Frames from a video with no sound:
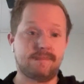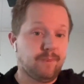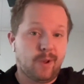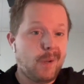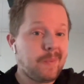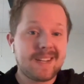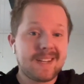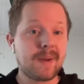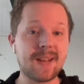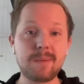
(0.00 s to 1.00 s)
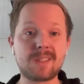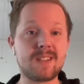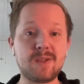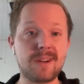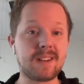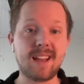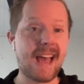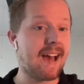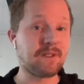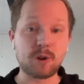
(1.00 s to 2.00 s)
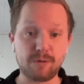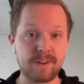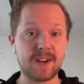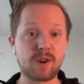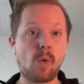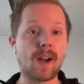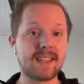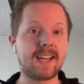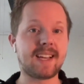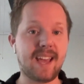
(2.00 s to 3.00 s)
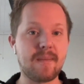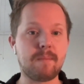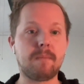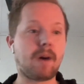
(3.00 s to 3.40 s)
nobody's been able to do it, have a career quite like him.